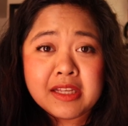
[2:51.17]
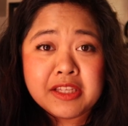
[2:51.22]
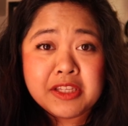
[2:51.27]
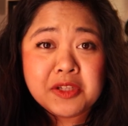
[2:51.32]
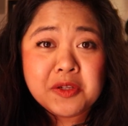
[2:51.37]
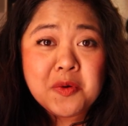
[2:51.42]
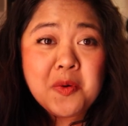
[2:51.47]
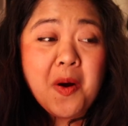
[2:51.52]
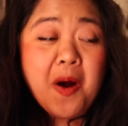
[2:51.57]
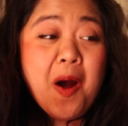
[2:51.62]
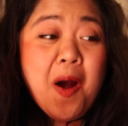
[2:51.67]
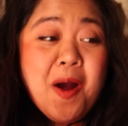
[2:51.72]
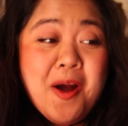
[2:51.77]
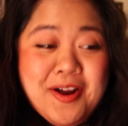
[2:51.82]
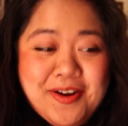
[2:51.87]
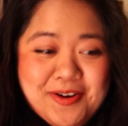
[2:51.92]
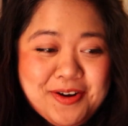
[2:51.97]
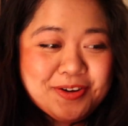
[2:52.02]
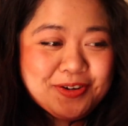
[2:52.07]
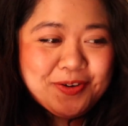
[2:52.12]
you
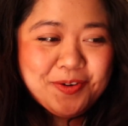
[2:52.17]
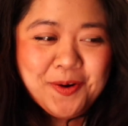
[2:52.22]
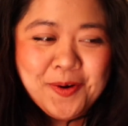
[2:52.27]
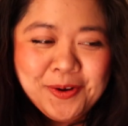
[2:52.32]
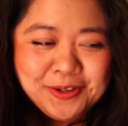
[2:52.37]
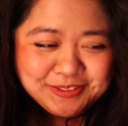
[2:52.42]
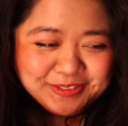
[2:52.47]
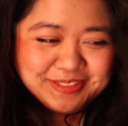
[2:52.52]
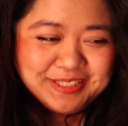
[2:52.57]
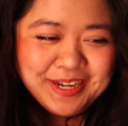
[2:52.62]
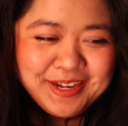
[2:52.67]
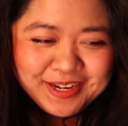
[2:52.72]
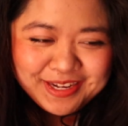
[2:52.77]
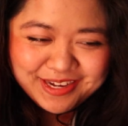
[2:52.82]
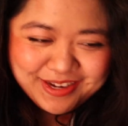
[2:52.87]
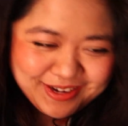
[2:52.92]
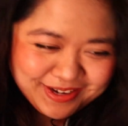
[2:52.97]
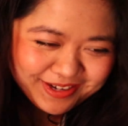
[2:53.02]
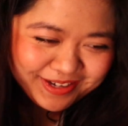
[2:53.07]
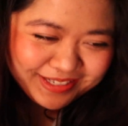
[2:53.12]
are a gold
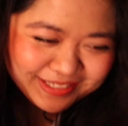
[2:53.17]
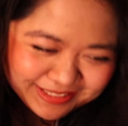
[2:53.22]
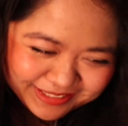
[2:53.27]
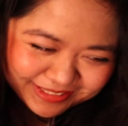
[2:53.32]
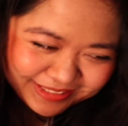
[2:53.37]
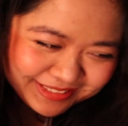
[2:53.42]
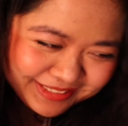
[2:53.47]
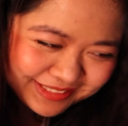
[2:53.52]
digger.